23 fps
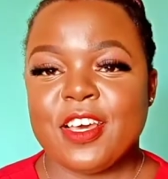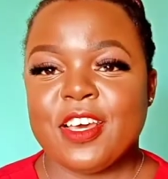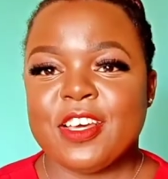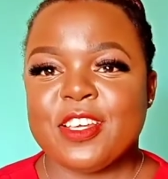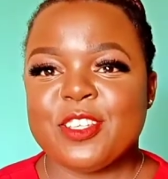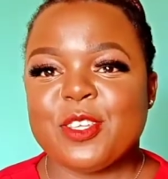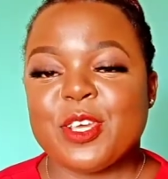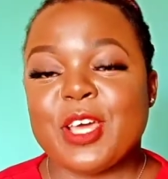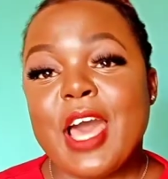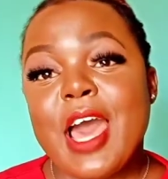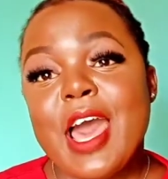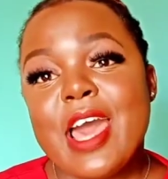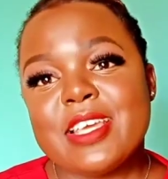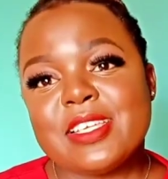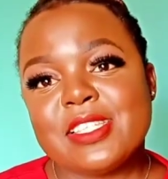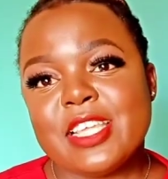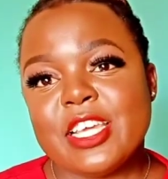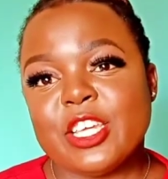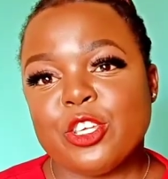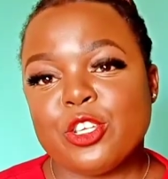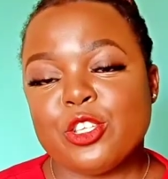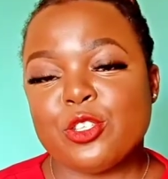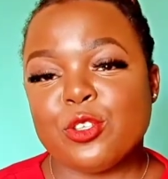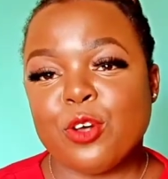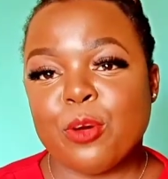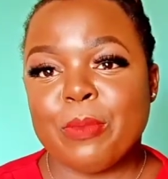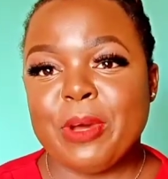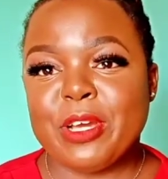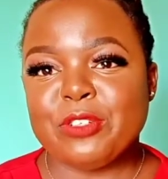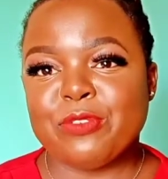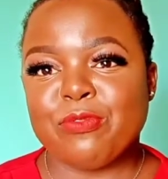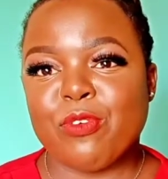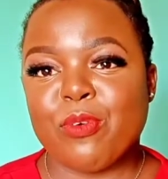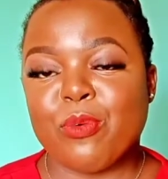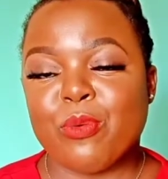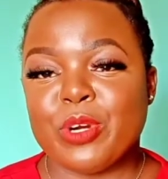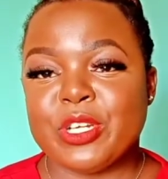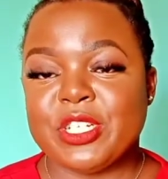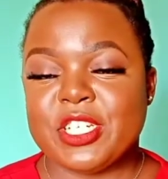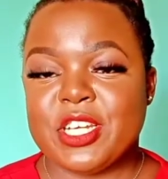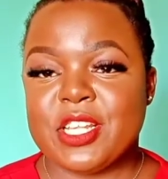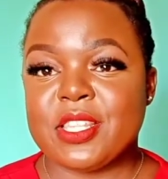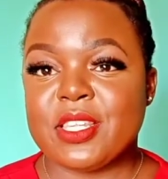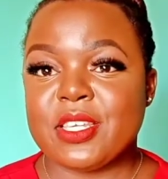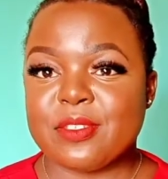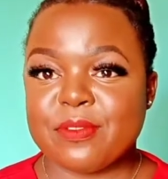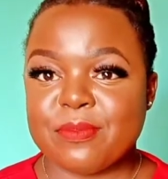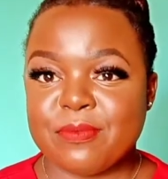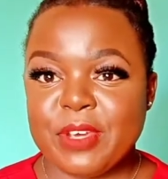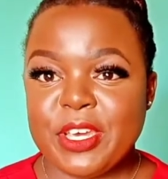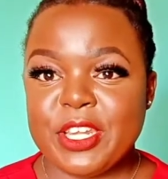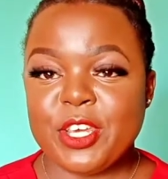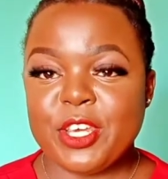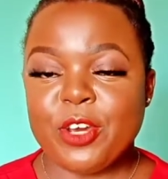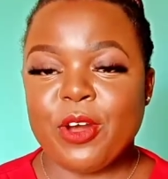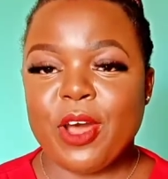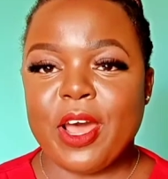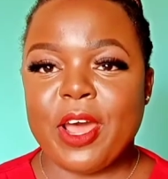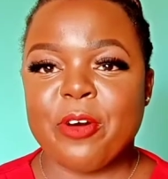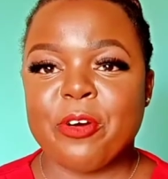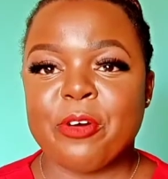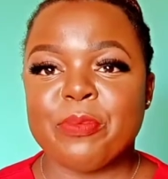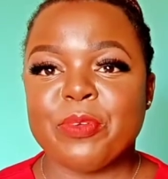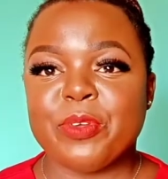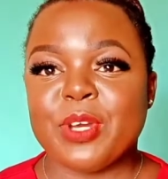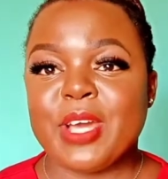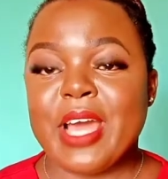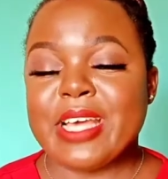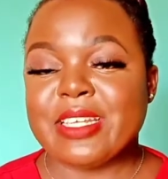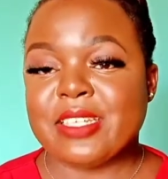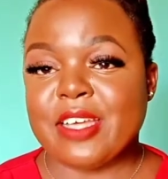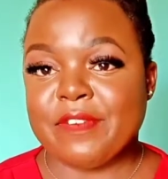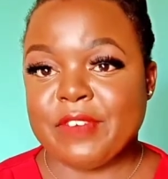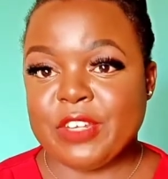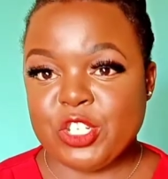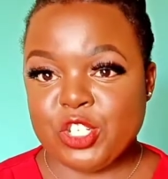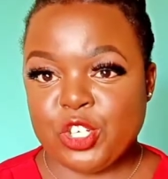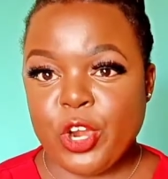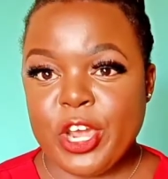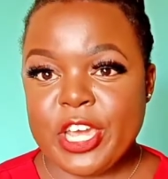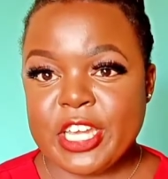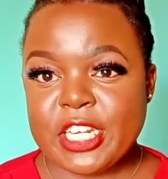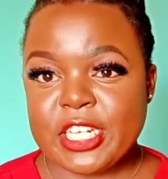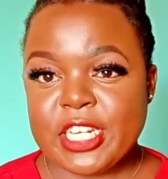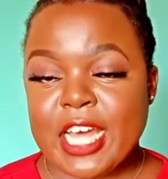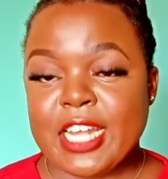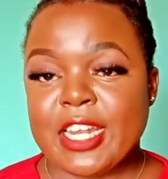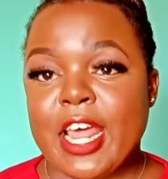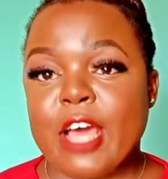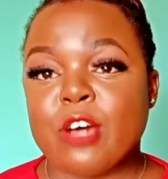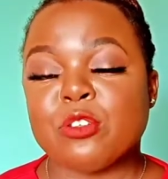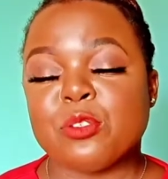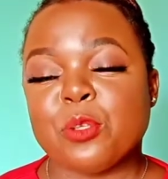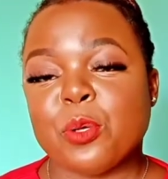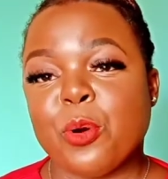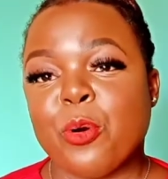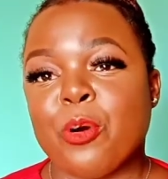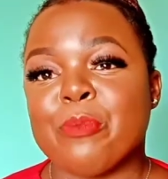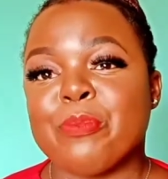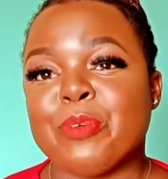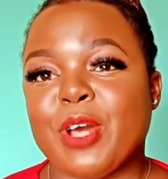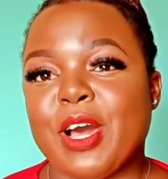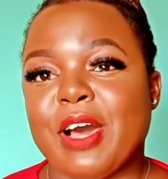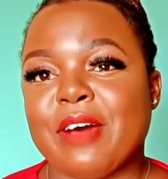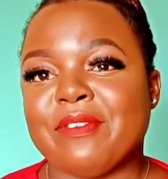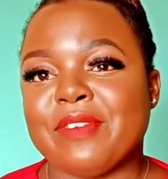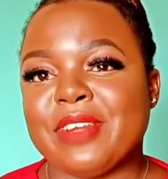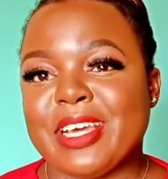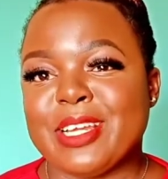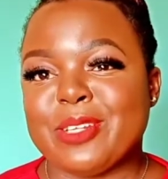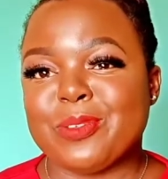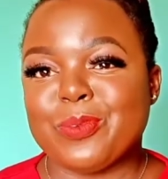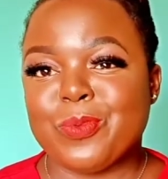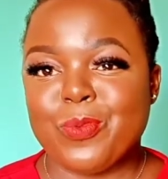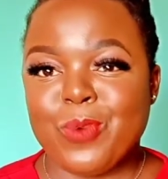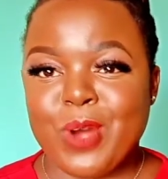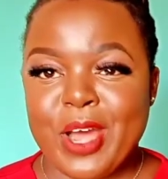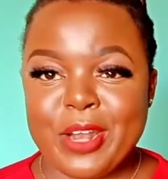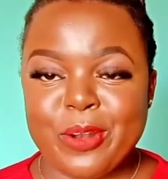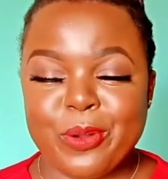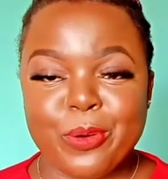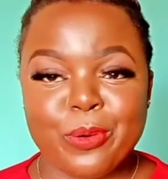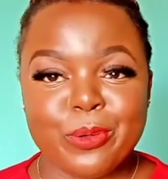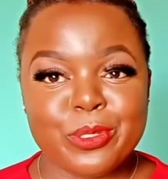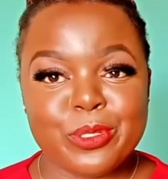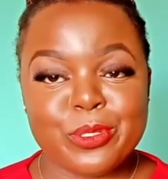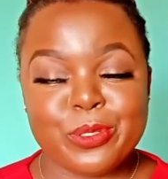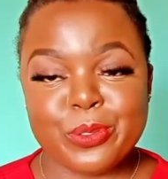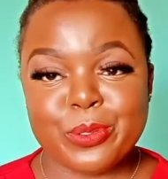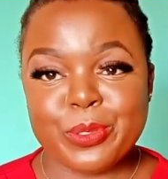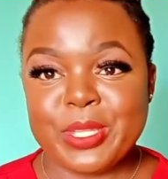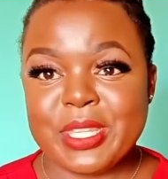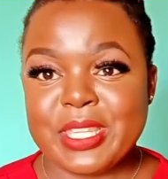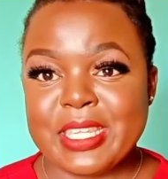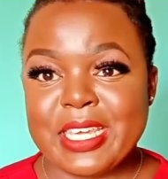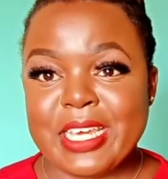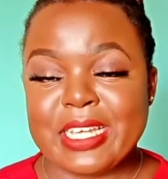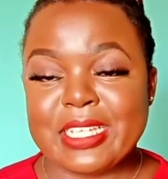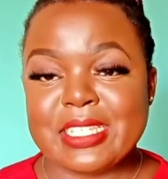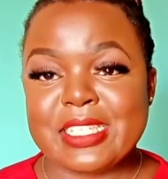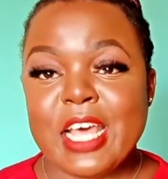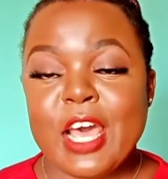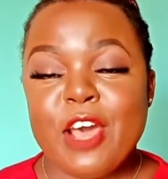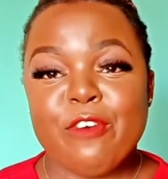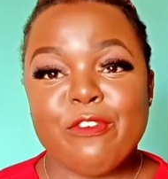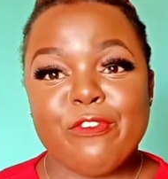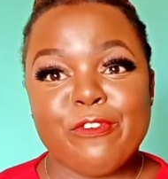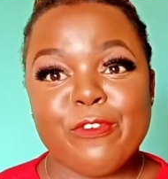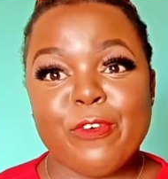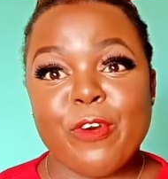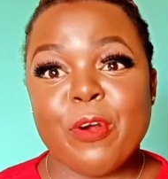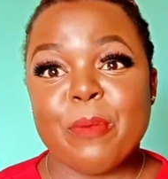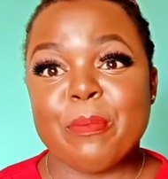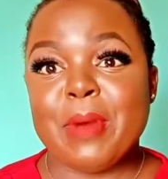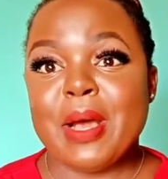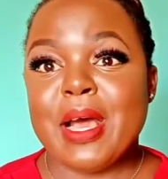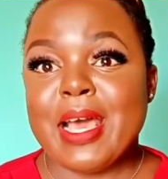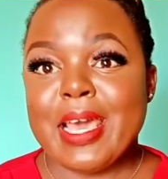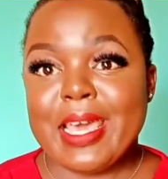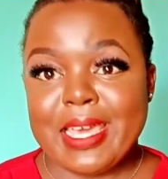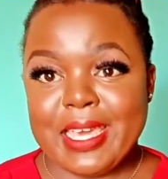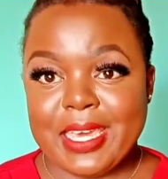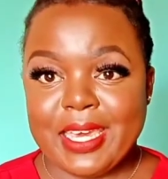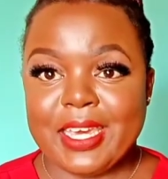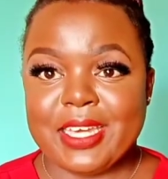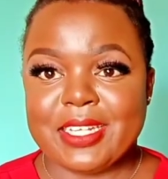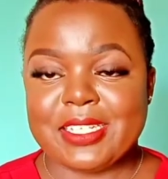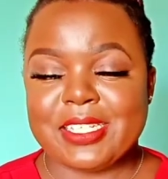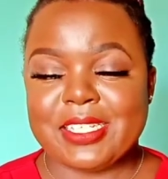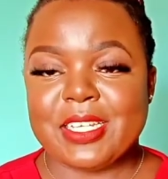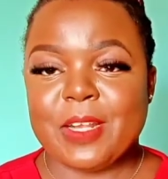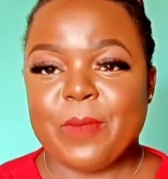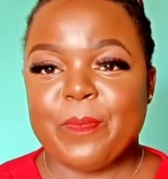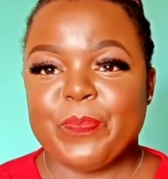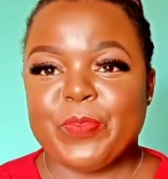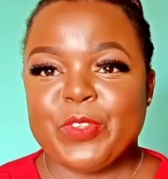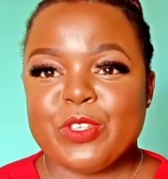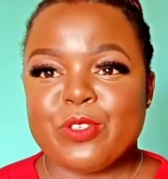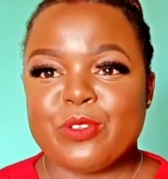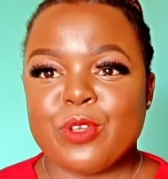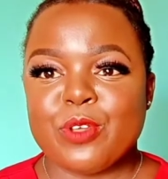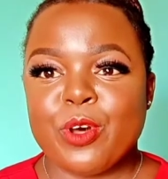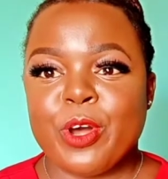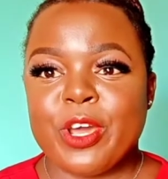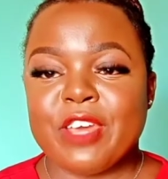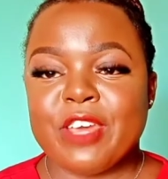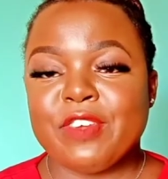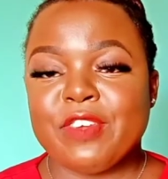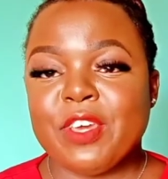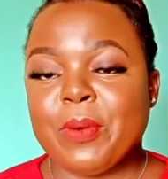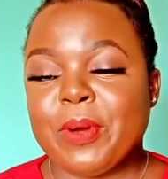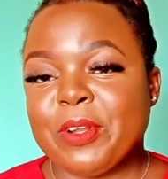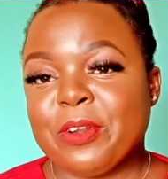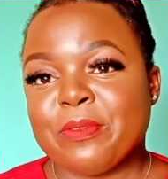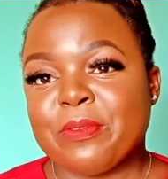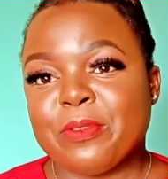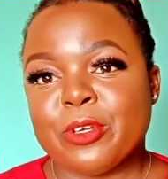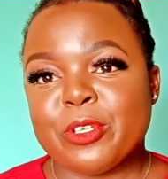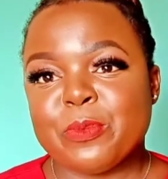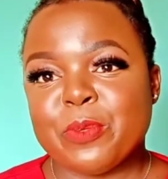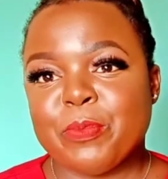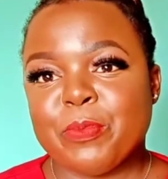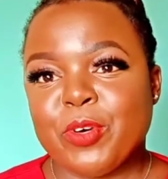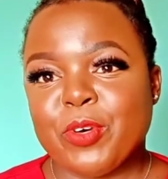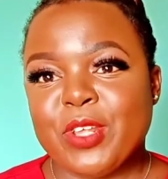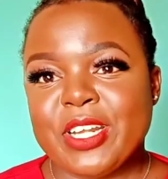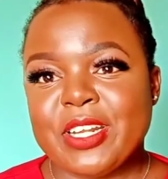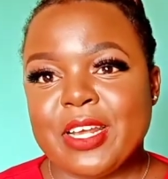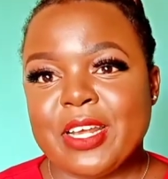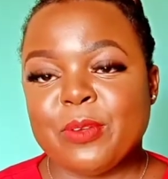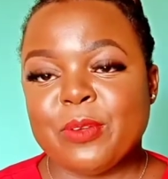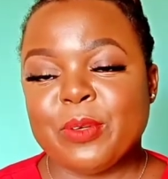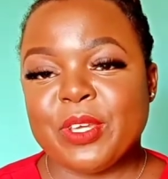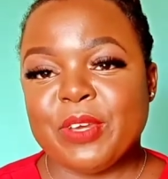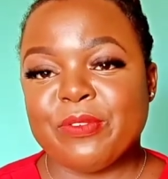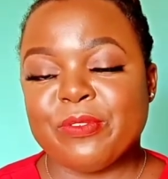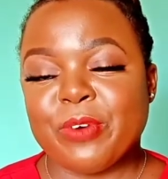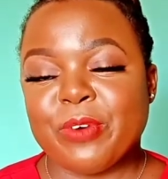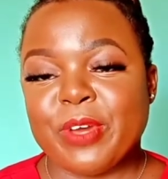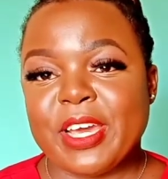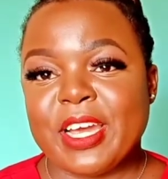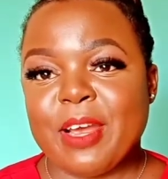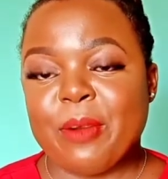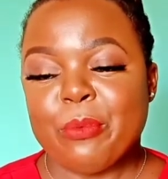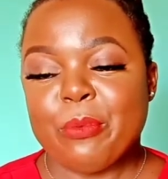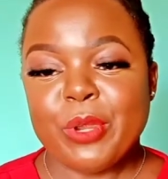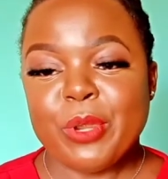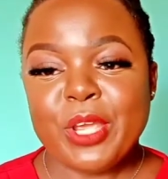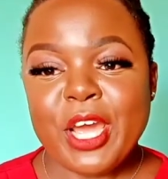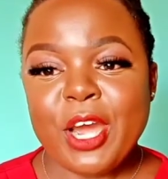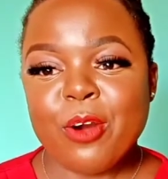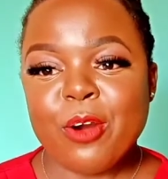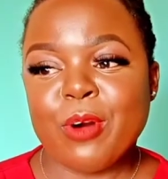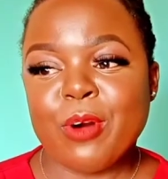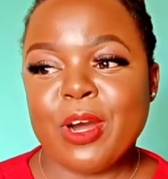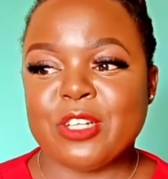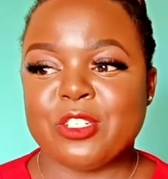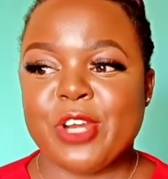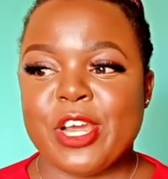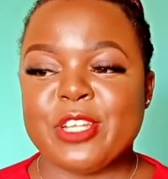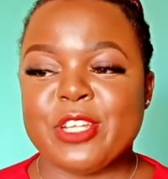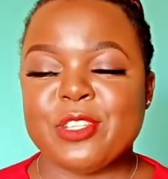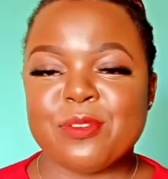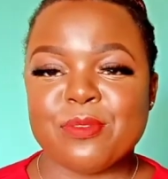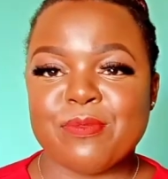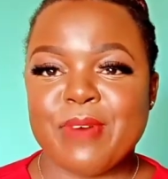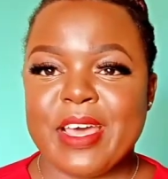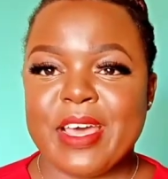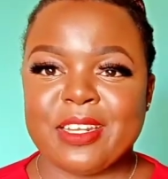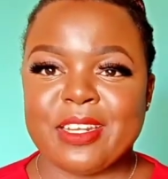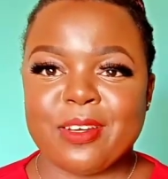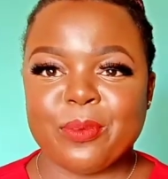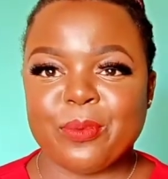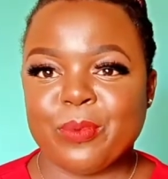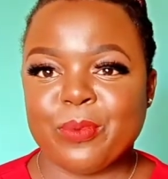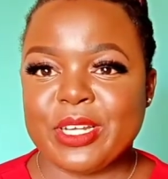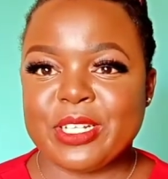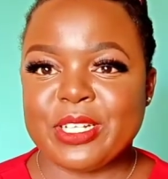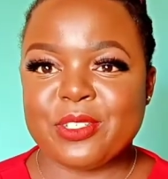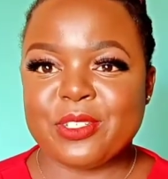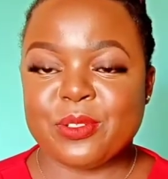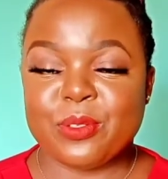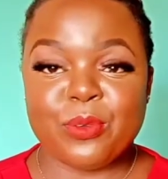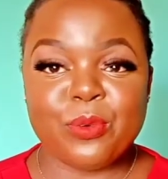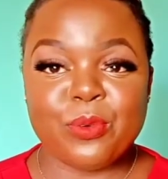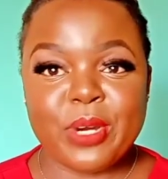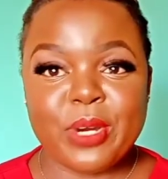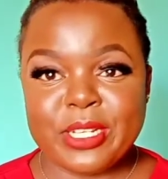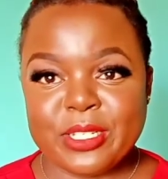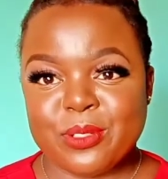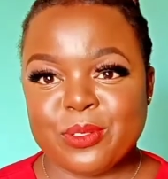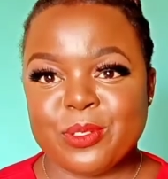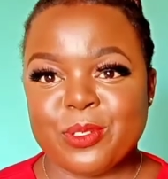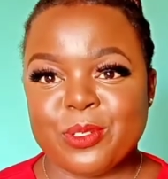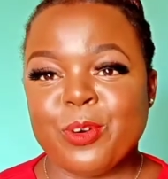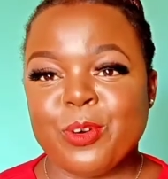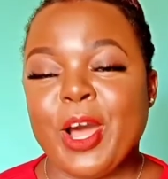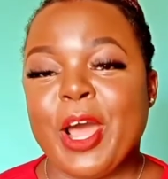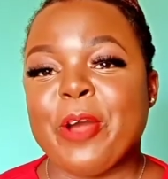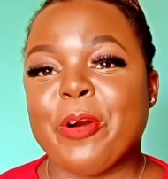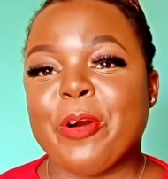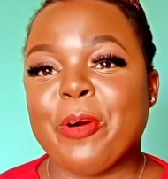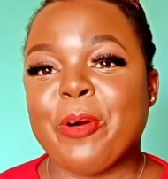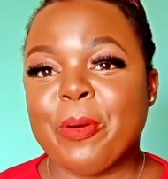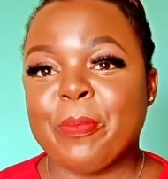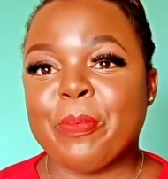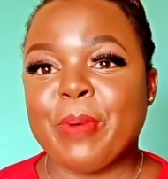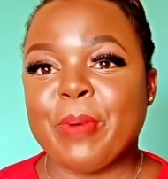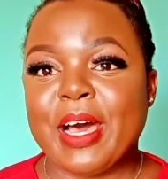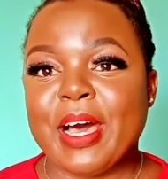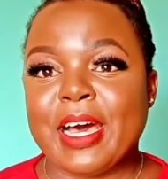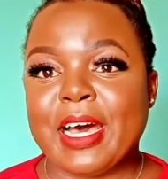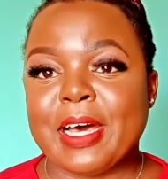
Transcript: So guys, thank you so much for watching this video. I hope you guys have enjoyed it, and I also hope you have learned one or two things from it. So if you're one of those people that are looking for a career or are trying to find out what you want to do, I hope